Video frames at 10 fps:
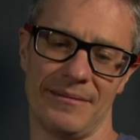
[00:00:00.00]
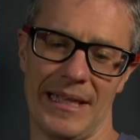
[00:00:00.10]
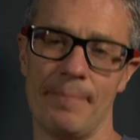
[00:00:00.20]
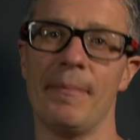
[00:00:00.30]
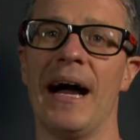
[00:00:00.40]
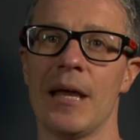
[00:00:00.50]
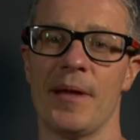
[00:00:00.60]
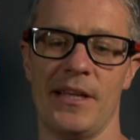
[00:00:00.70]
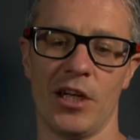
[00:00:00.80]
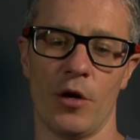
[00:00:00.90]
in my
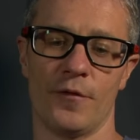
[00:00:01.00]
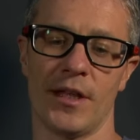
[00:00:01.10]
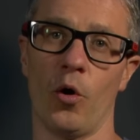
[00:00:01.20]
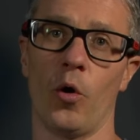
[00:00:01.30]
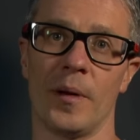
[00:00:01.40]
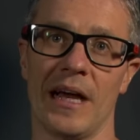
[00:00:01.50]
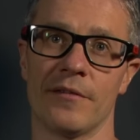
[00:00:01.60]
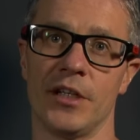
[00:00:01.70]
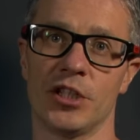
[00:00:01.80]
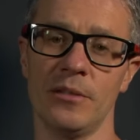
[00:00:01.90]
opinion, go for the all-black
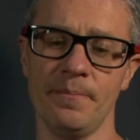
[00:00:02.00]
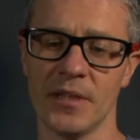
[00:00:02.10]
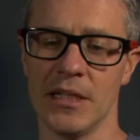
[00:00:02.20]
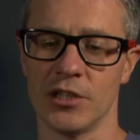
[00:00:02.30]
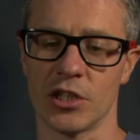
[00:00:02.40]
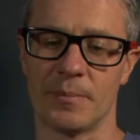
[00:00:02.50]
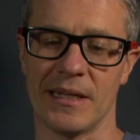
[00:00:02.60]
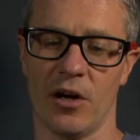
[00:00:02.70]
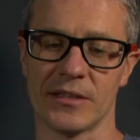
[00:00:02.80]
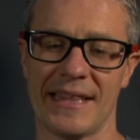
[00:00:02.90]
version, just
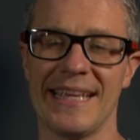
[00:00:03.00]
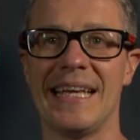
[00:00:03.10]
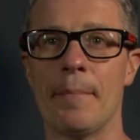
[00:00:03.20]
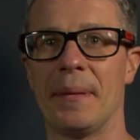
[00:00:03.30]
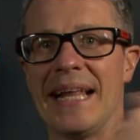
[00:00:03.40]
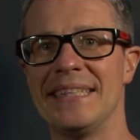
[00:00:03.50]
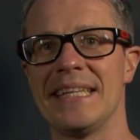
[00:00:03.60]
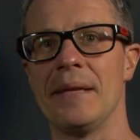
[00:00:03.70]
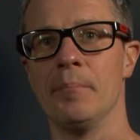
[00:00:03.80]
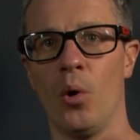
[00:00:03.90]
because I think it blends
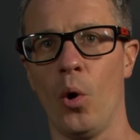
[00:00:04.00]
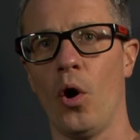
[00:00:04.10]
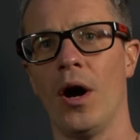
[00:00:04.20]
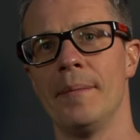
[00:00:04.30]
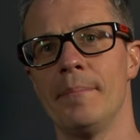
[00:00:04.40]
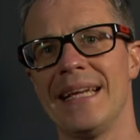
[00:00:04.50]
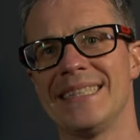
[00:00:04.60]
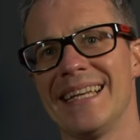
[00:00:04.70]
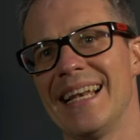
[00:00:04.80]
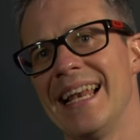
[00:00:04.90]
in more and makes
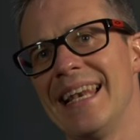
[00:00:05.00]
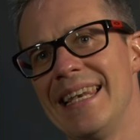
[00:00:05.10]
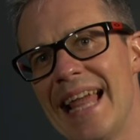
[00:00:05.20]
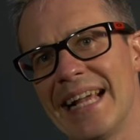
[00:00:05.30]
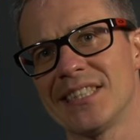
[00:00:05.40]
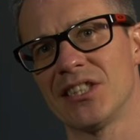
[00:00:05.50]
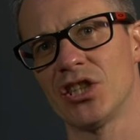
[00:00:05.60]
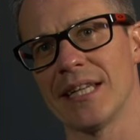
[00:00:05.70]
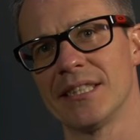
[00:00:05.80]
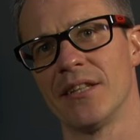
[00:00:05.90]
it less
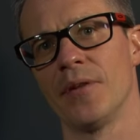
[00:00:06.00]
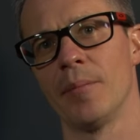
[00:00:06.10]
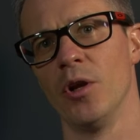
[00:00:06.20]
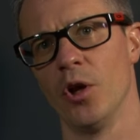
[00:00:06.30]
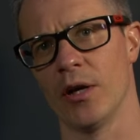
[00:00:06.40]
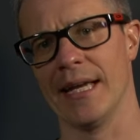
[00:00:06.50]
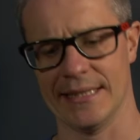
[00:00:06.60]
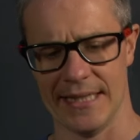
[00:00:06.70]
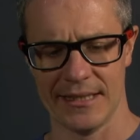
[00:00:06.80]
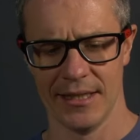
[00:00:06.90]
chances of them looking at
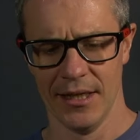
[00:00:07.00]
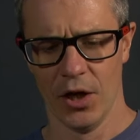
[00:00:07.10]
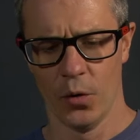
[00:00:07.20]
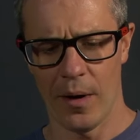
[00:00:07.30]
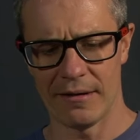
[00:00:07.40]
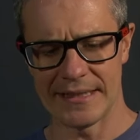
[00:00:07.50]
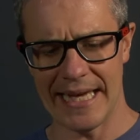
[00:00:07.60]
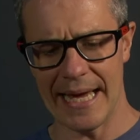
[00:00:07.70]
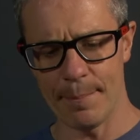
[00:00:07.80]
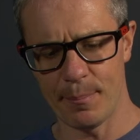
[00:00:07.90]
it. Whereas
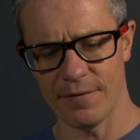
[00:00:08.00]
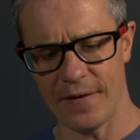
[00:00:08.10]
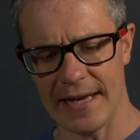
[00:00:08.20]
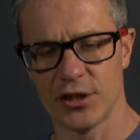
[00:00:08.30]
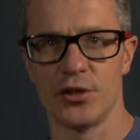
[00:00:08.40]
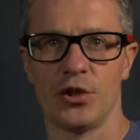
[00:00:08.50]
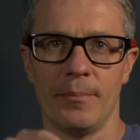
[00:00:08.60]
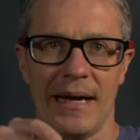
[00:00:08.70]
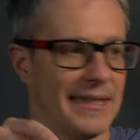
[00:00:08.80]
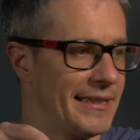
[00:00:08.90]
the imperfections you
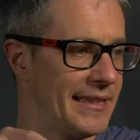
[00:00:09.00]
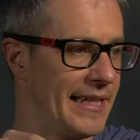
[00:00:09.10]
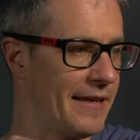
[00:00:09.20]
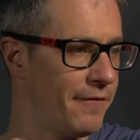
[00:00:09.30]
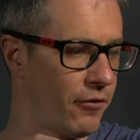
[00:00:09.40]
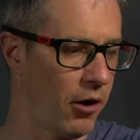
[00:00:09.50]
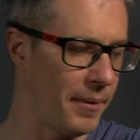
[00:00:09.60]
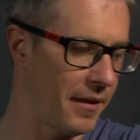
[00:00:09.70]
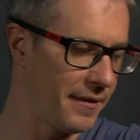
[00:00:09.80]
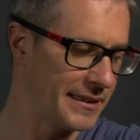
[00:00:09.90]
might see
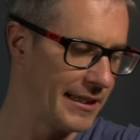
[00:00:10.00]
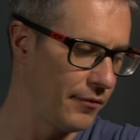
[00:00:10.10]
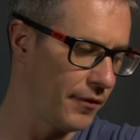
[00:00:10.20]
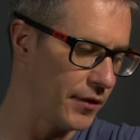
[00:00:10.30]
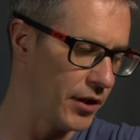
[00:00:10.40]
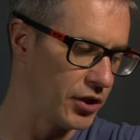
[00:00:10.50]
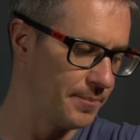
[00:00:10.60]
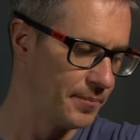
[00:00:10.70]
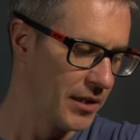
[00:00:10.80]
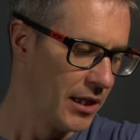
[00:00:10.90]
from the silver
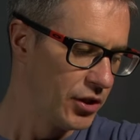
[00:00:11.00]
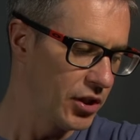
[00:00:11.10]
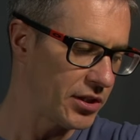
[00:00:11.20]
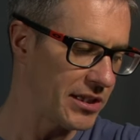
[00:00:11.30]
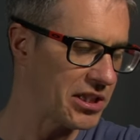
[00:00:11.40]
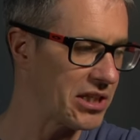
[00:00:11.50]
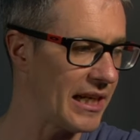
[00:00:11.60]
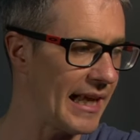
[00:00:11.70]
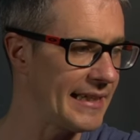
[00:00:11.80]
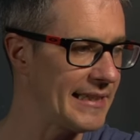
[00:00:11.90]
version, just the
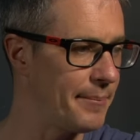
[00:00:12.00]
slight